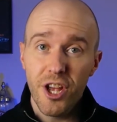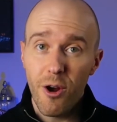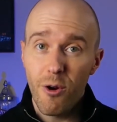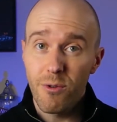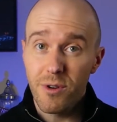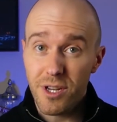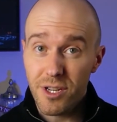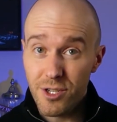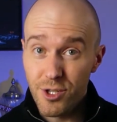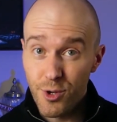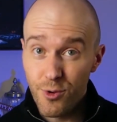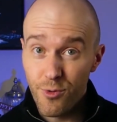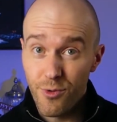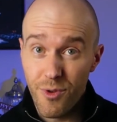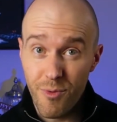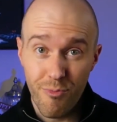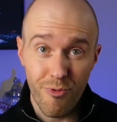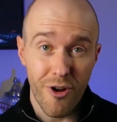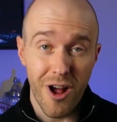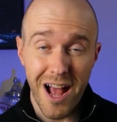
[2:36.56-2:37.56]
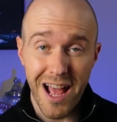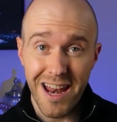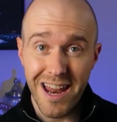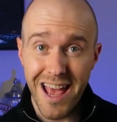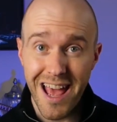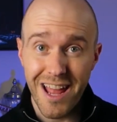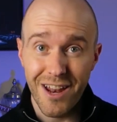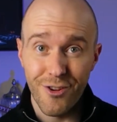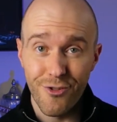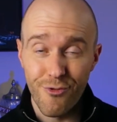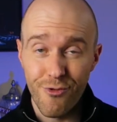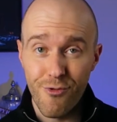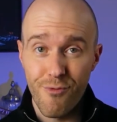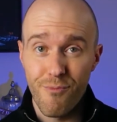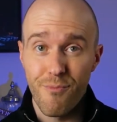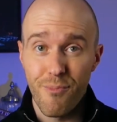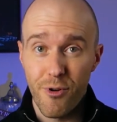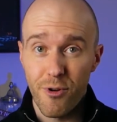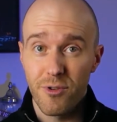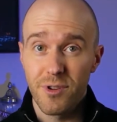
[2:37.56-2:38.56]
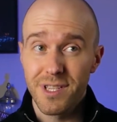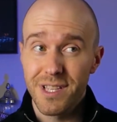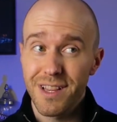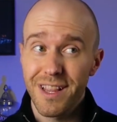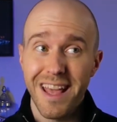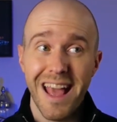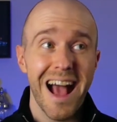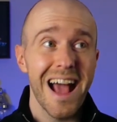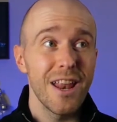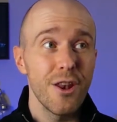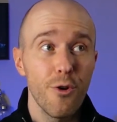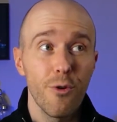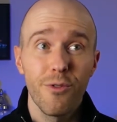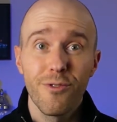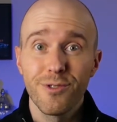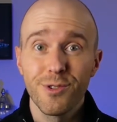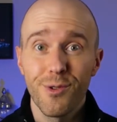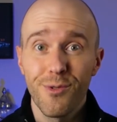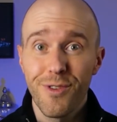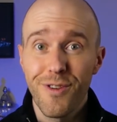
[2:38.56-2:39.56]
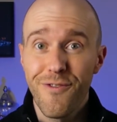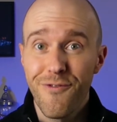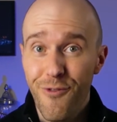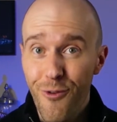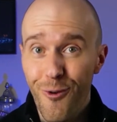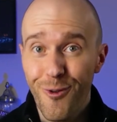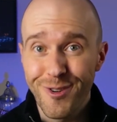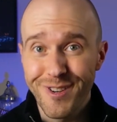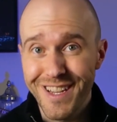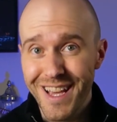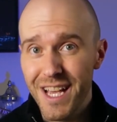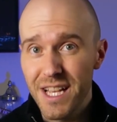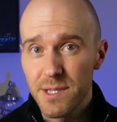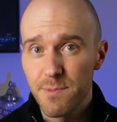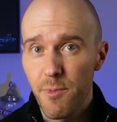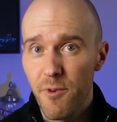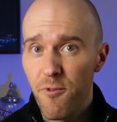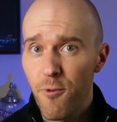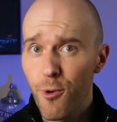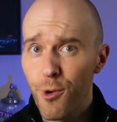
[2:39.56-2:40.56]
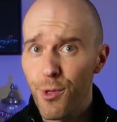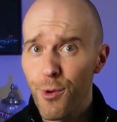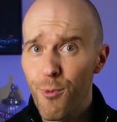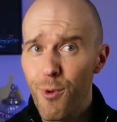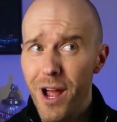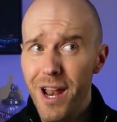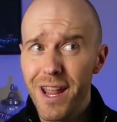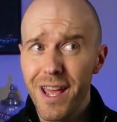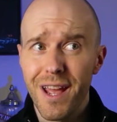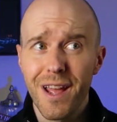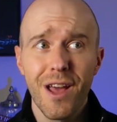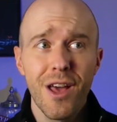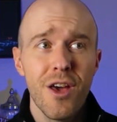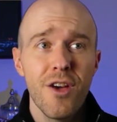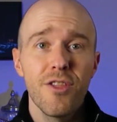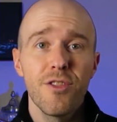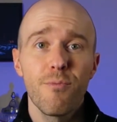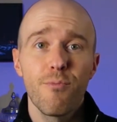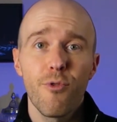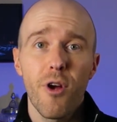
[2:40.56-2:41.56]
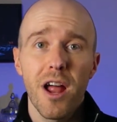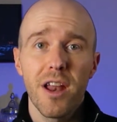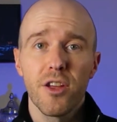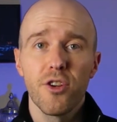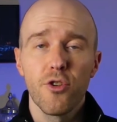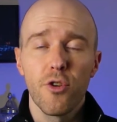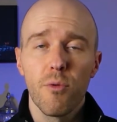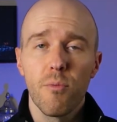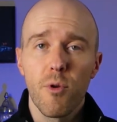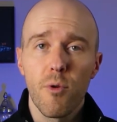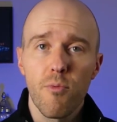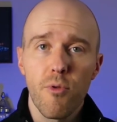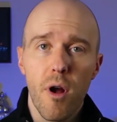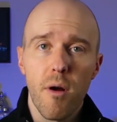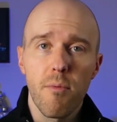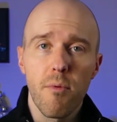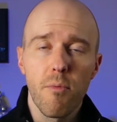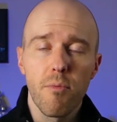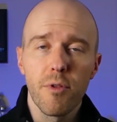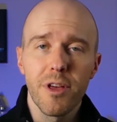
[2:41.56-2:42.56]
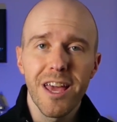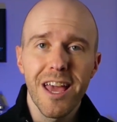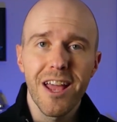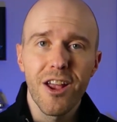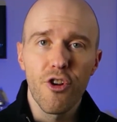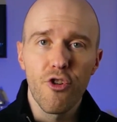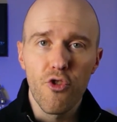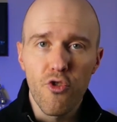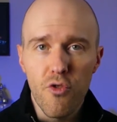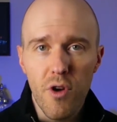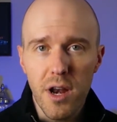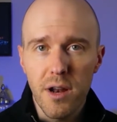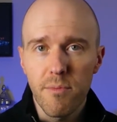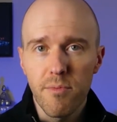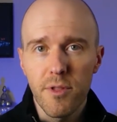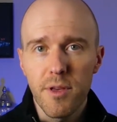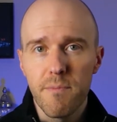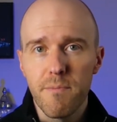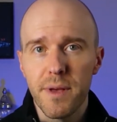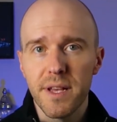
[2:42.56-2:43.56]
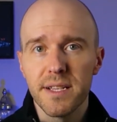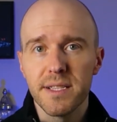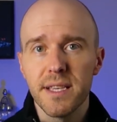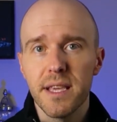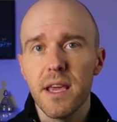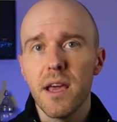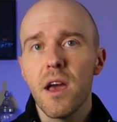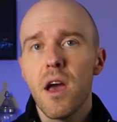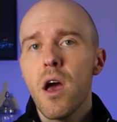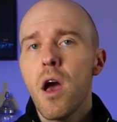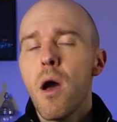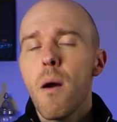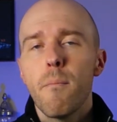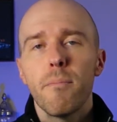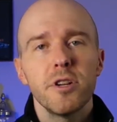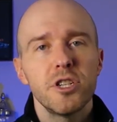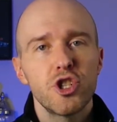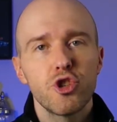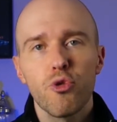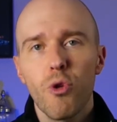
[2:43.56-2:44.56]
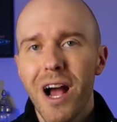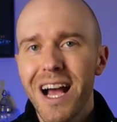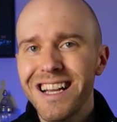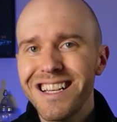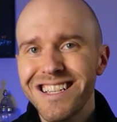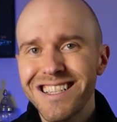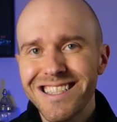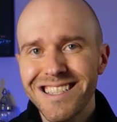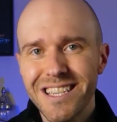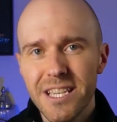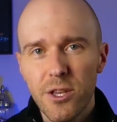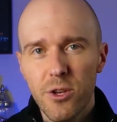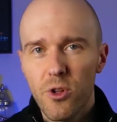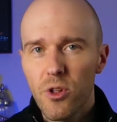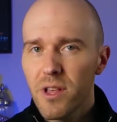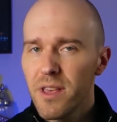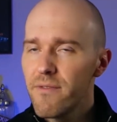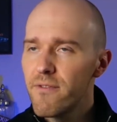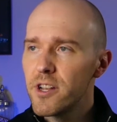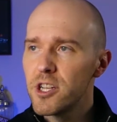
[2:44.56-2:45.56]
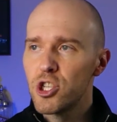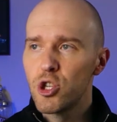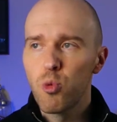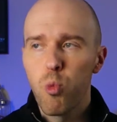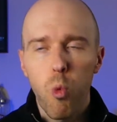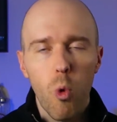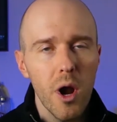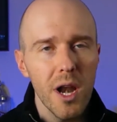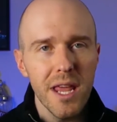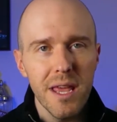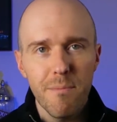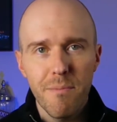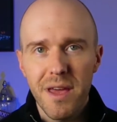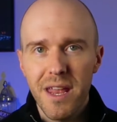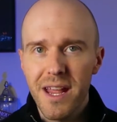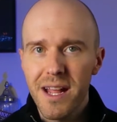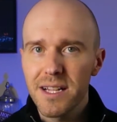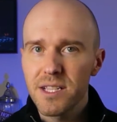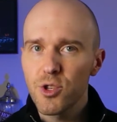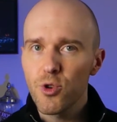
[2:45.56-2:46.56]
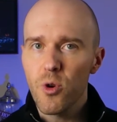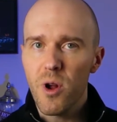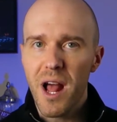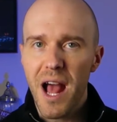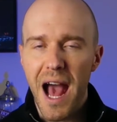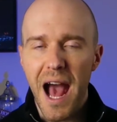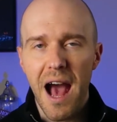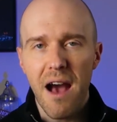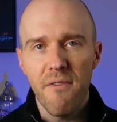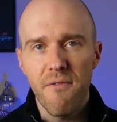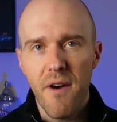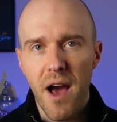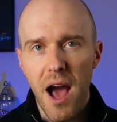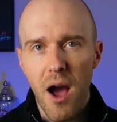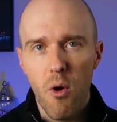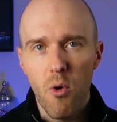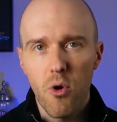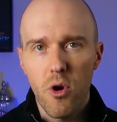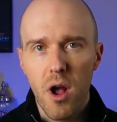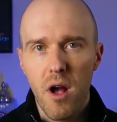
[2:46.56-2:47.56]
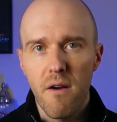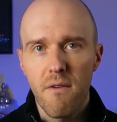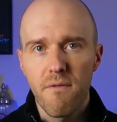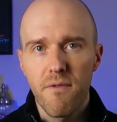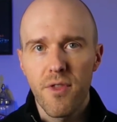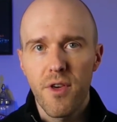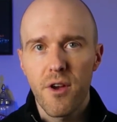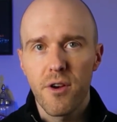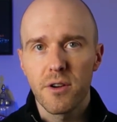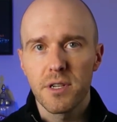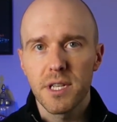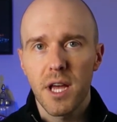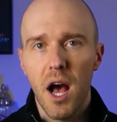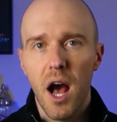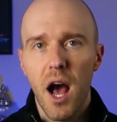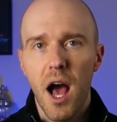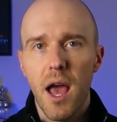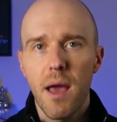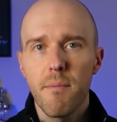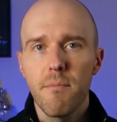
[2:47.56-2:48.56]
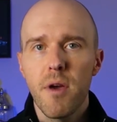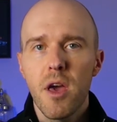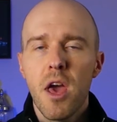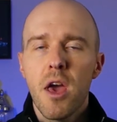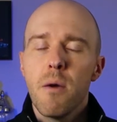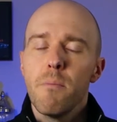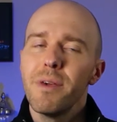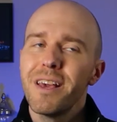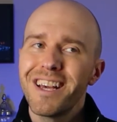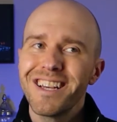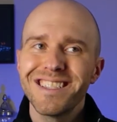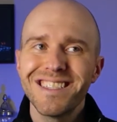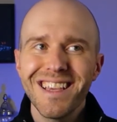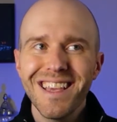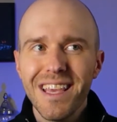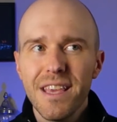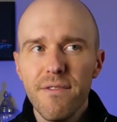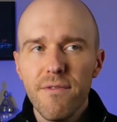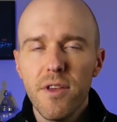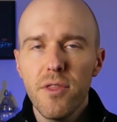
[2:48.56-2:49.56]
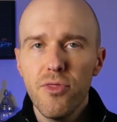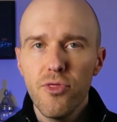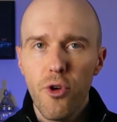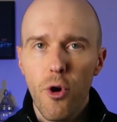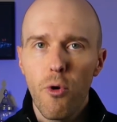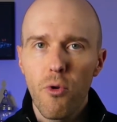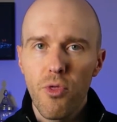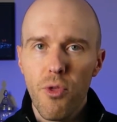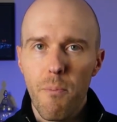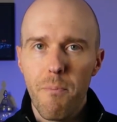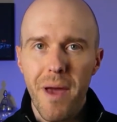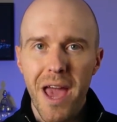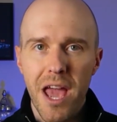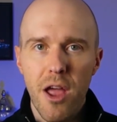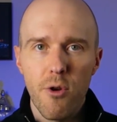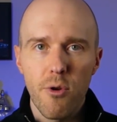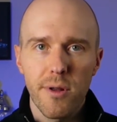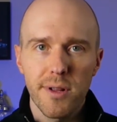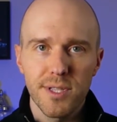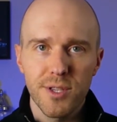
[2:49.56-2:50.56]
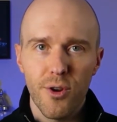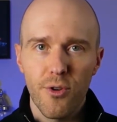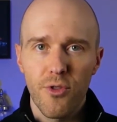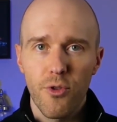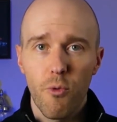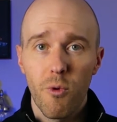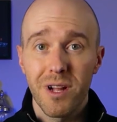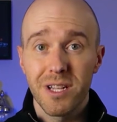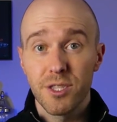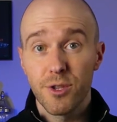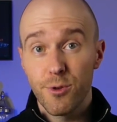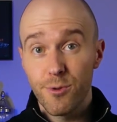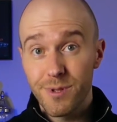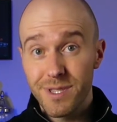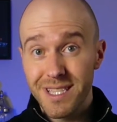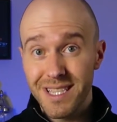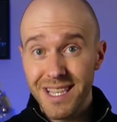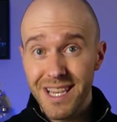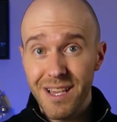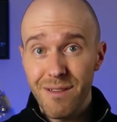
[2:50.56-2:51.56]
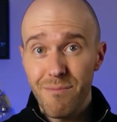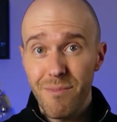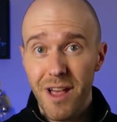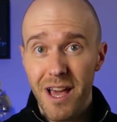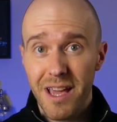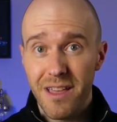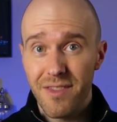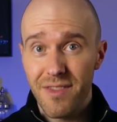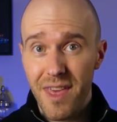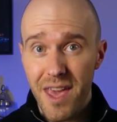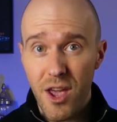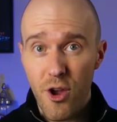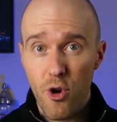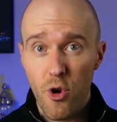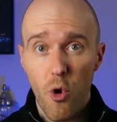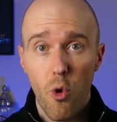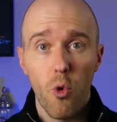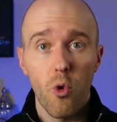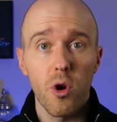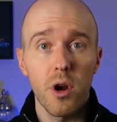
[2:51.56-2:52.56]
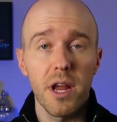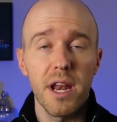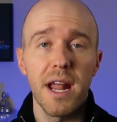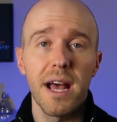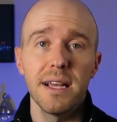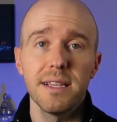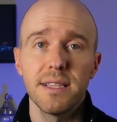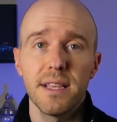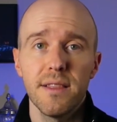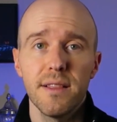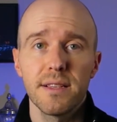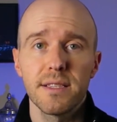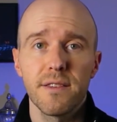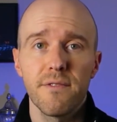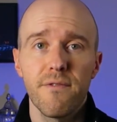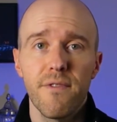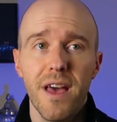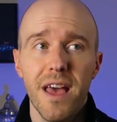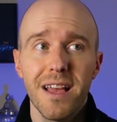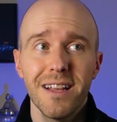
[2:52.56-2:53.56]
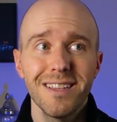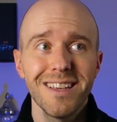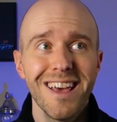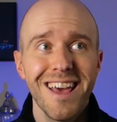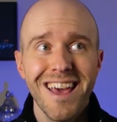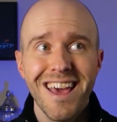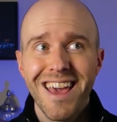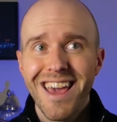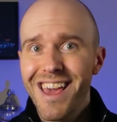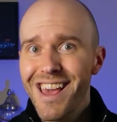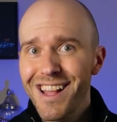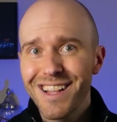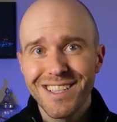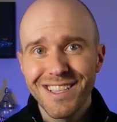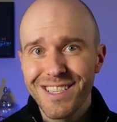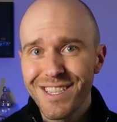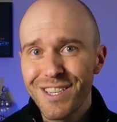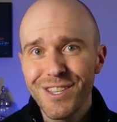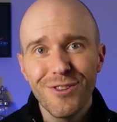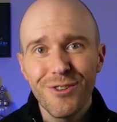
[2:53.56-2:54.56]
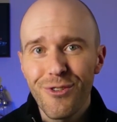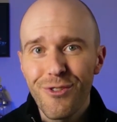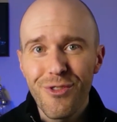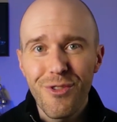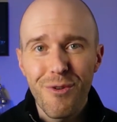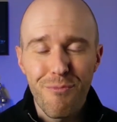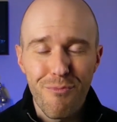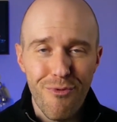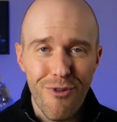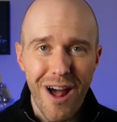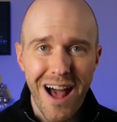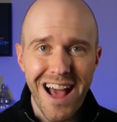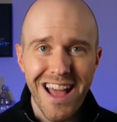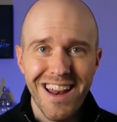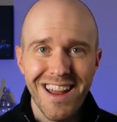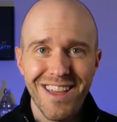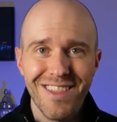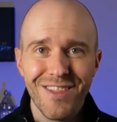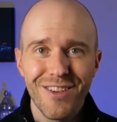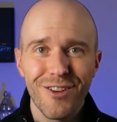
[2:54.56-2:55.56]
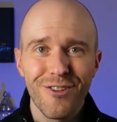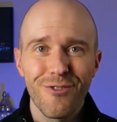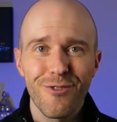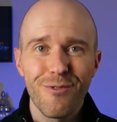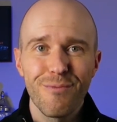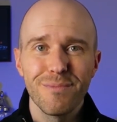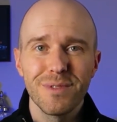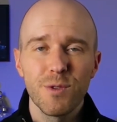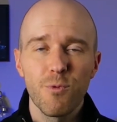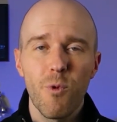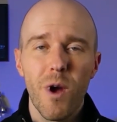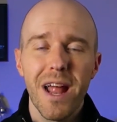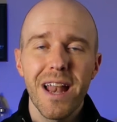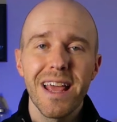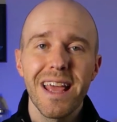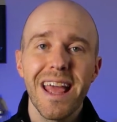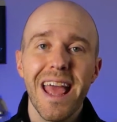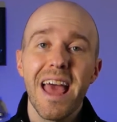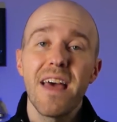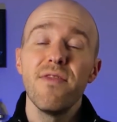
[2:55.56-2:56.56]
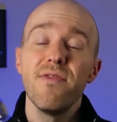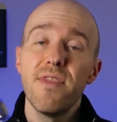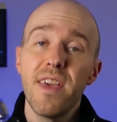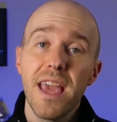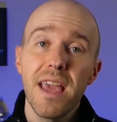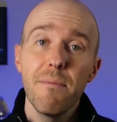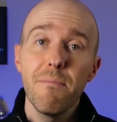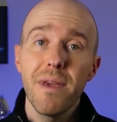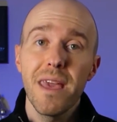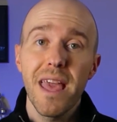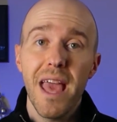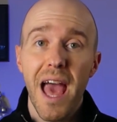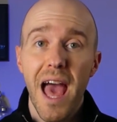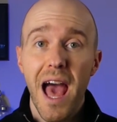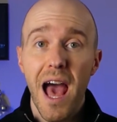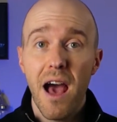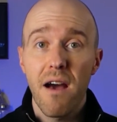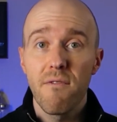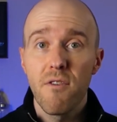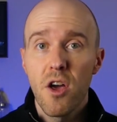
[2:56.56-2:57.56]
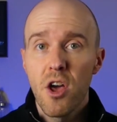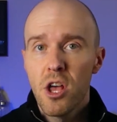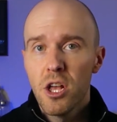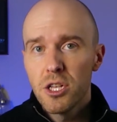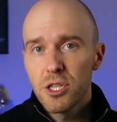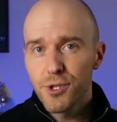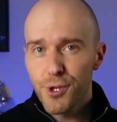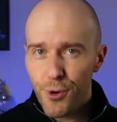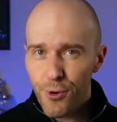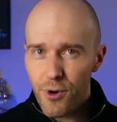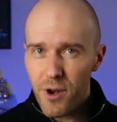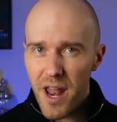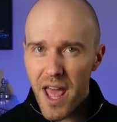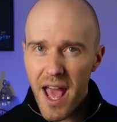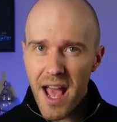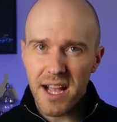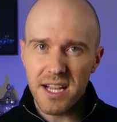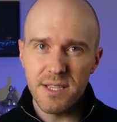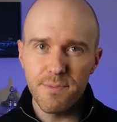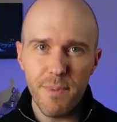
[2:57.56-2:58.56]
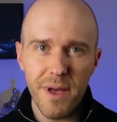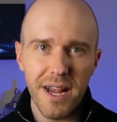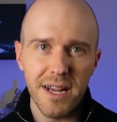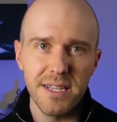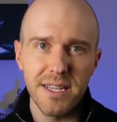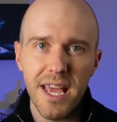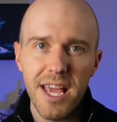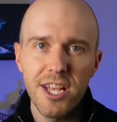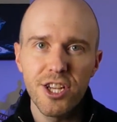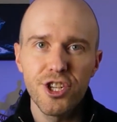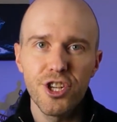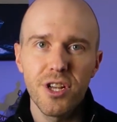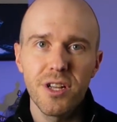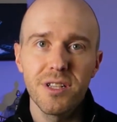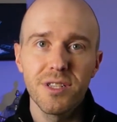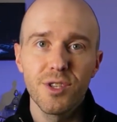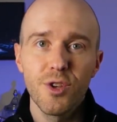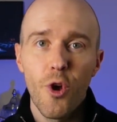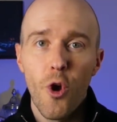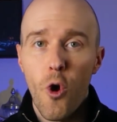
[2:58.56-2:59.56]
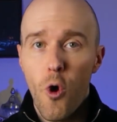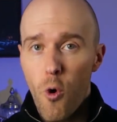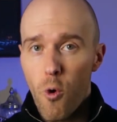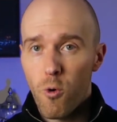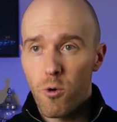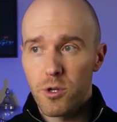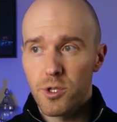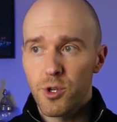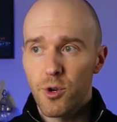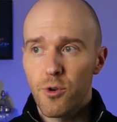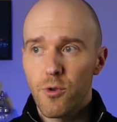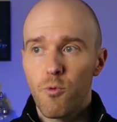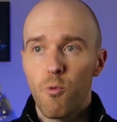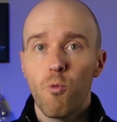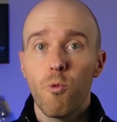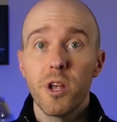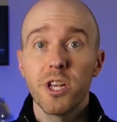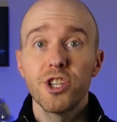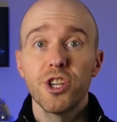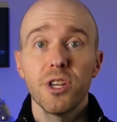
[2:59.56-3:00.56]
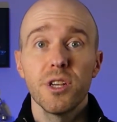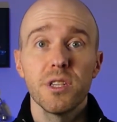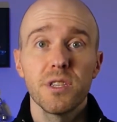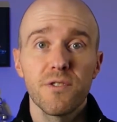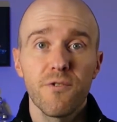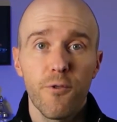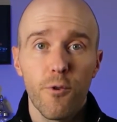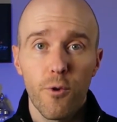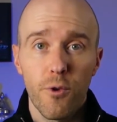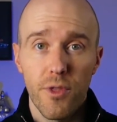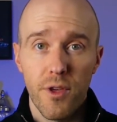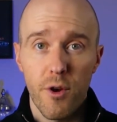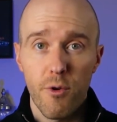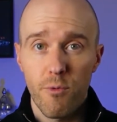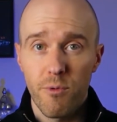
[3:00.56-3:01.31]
out to the bride and groom personally. I know there's only four days before the wedding. The bride and groom are probably incredibly busy, but try to steal even 20 minutes or a half hour of their time because even though the parents are the ones who seem like they are organizing this event, it's still the bride and the groom's wedding, and they may have certain expectations or certain wishes for their